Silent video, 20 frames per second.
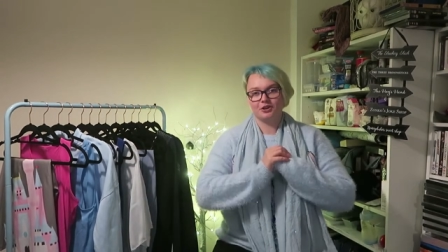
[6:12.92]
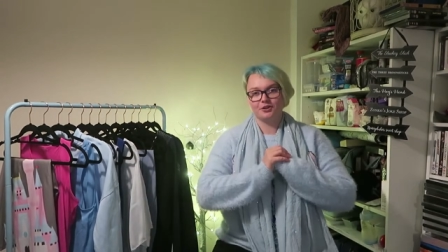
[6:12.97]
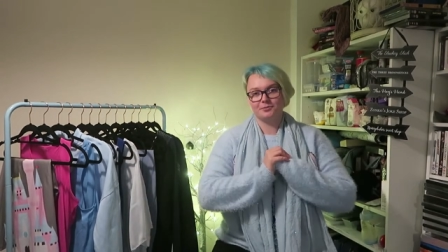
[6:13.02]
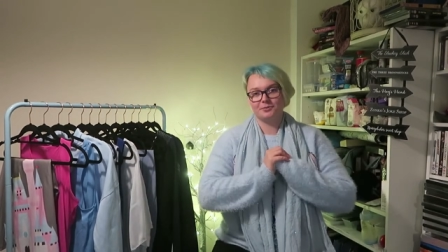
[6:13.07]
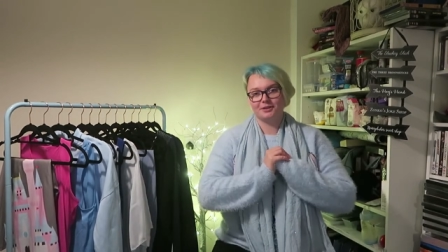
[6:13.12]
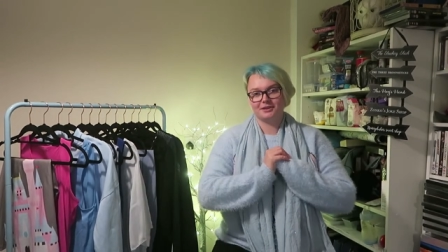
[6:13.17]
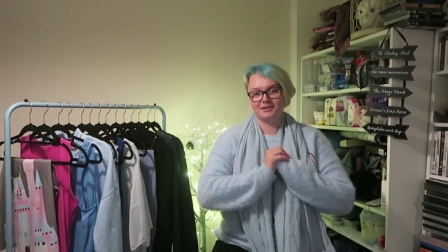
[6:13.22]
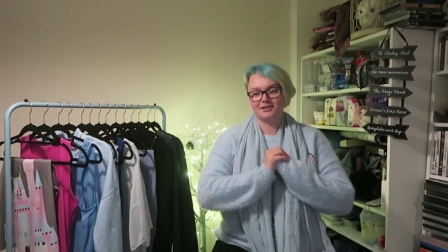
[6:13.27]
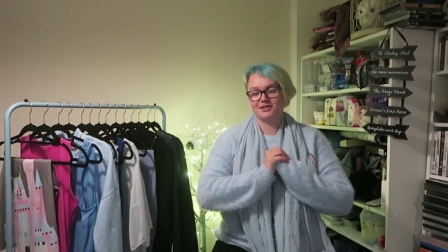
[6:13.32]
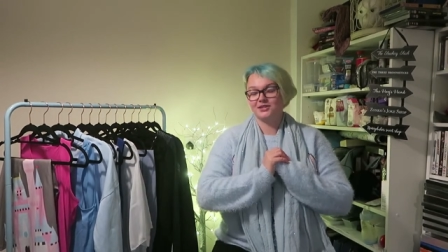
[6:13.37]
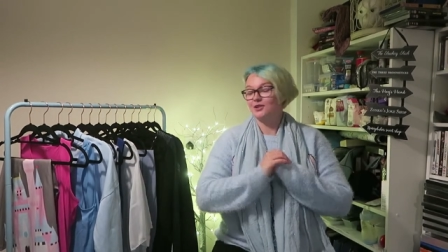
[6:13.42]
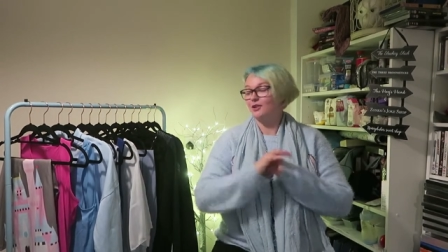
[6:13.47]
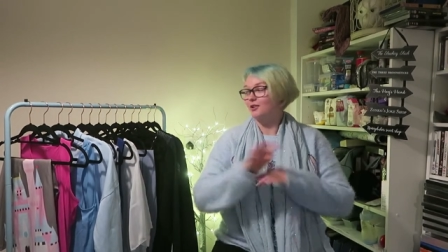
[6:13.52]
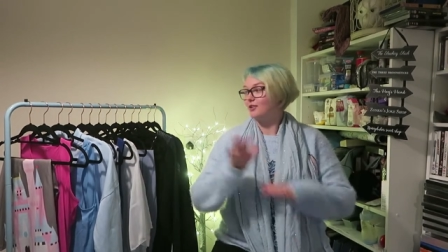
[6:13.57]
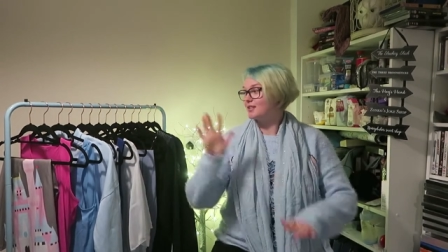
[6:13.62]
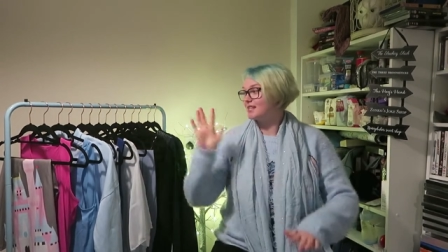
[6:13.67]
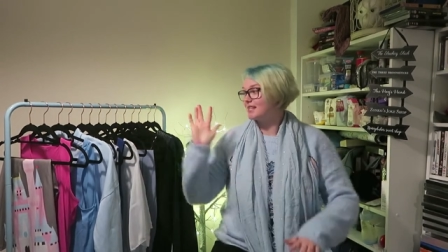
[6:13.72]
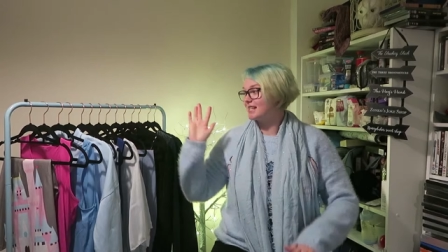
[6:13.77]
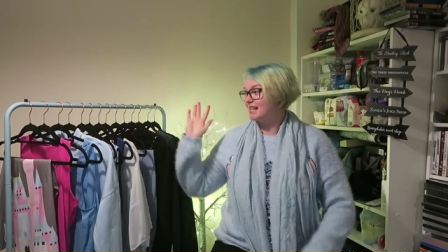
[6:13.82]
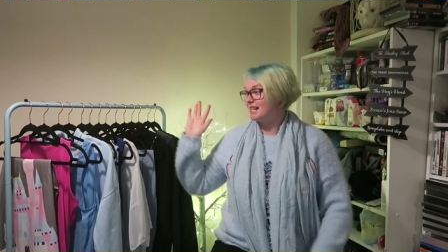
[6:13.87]
go with the
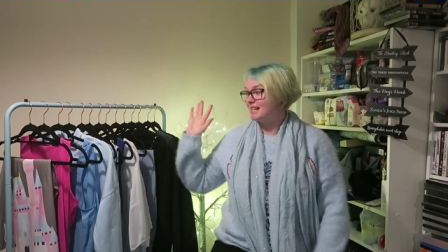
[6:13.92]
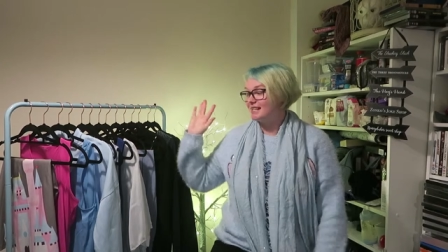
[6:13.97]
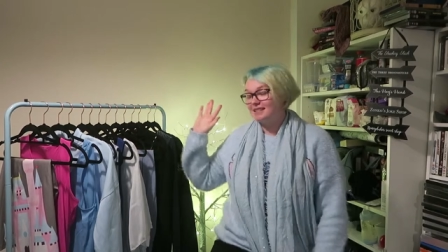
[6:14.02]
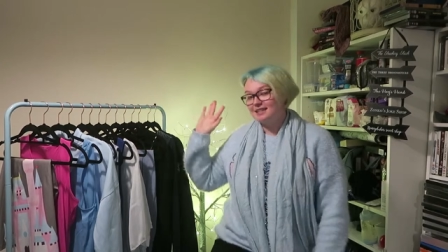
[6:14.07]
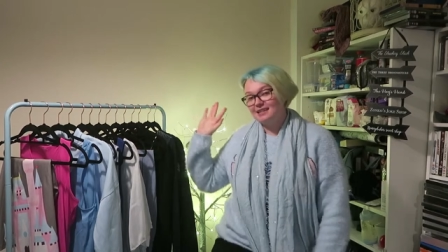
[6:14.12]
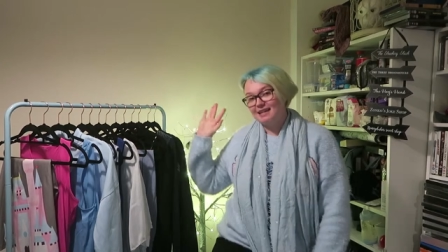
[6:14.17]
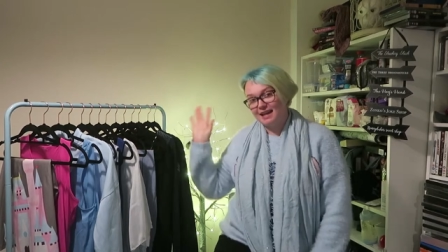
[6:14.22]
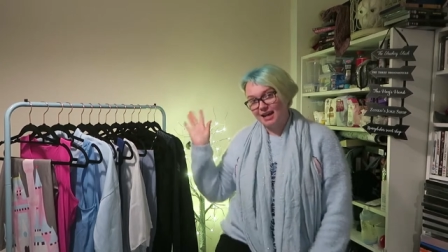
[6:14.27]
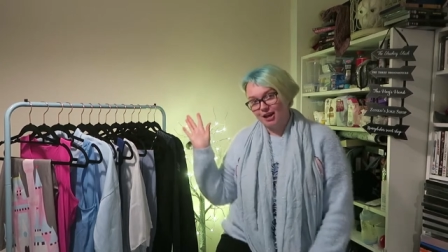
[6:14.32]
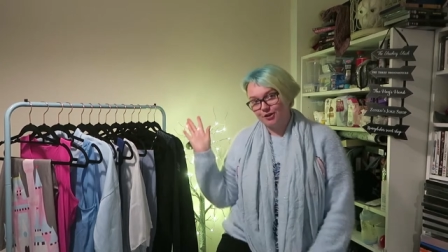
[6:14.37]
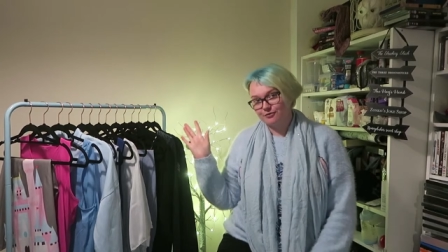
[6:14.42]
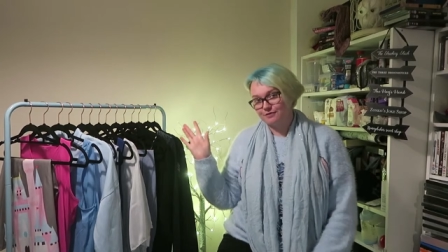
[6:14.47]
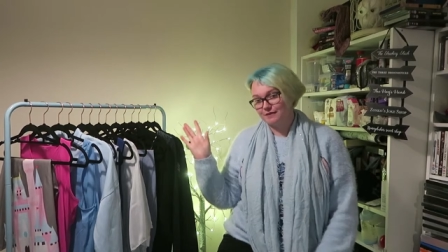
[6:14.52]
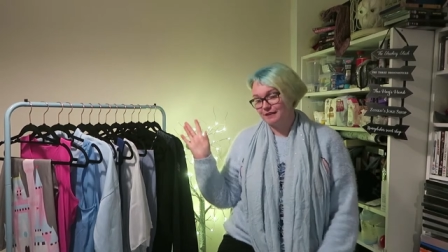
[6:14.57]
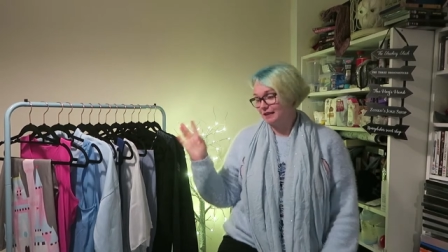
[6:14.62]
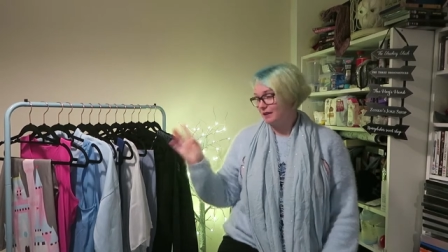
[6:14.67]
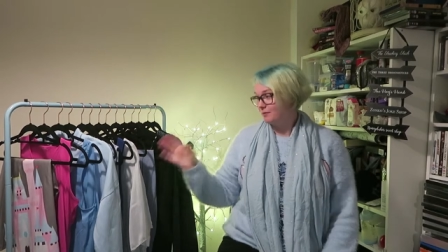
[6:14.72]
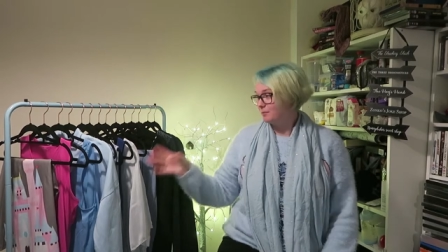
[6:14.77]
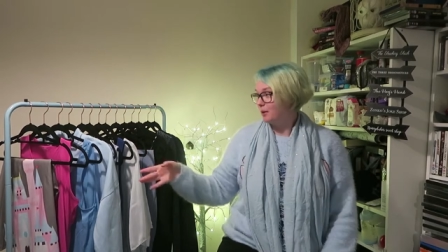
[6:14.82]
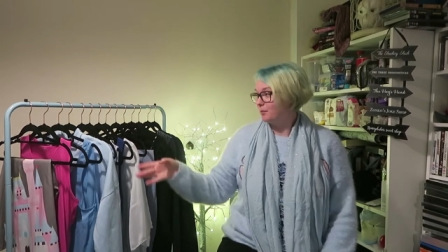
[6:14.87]
socks is the
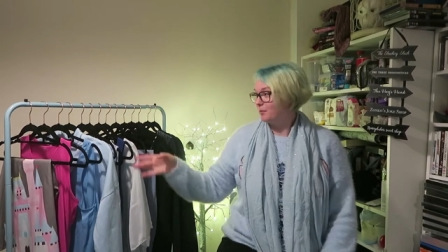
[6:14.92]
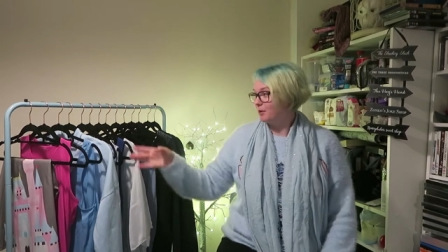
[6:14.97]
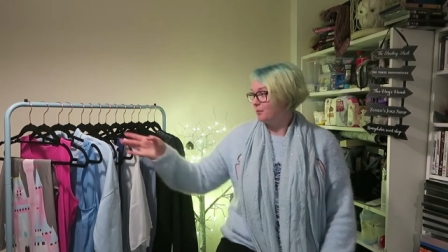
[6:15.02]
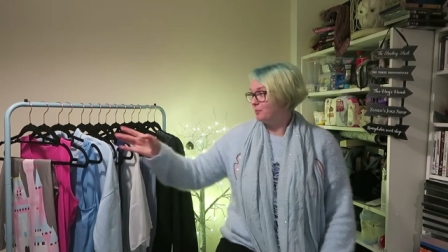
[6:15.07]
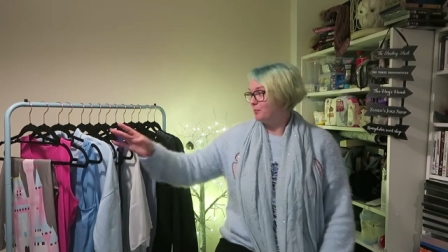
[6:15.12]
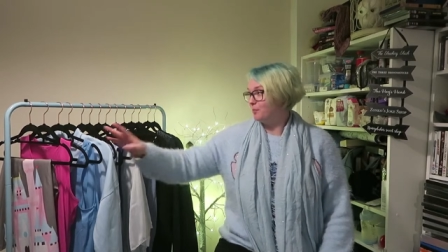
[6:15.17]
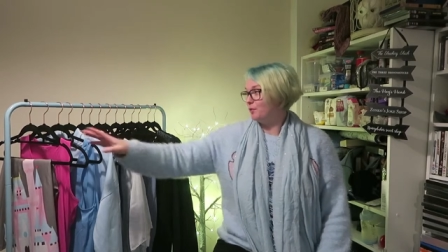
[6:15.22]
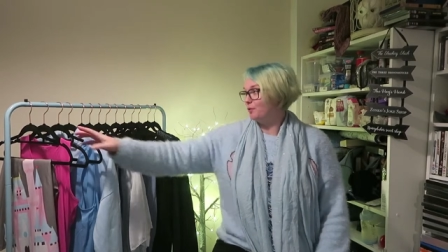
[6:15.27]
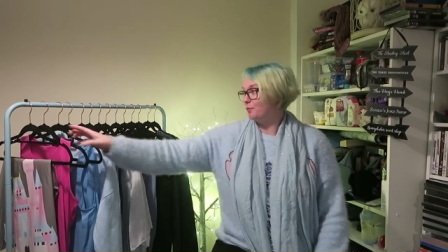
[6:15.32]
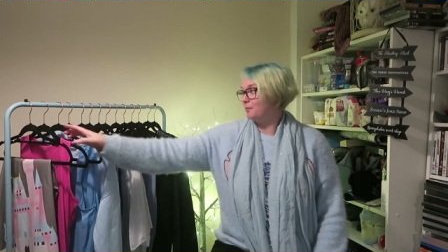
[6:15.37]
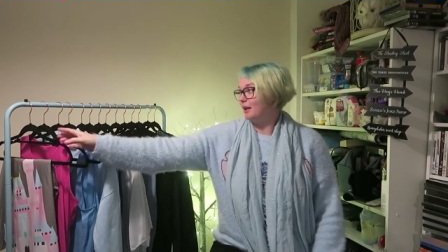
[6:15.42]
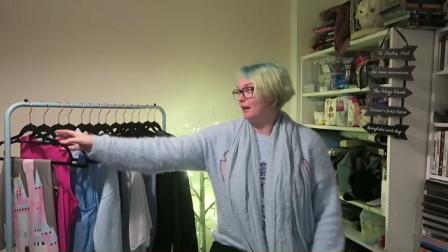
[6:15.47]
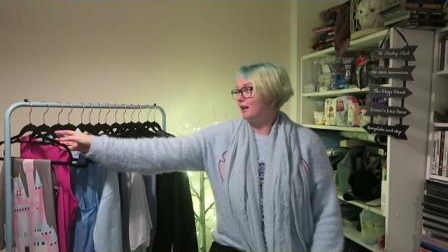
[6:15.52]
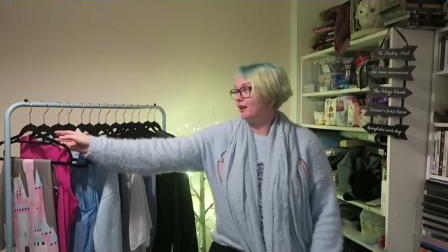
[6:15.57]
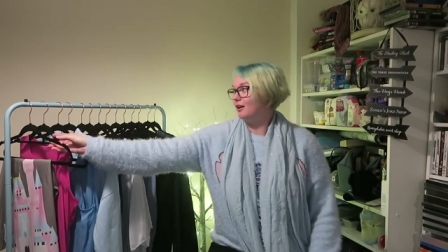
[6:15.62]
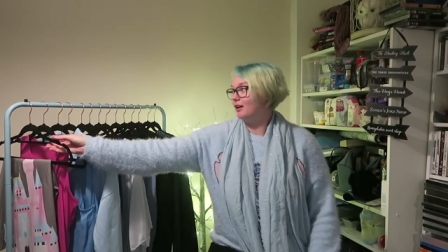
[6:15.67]
outfit that my mum bought me.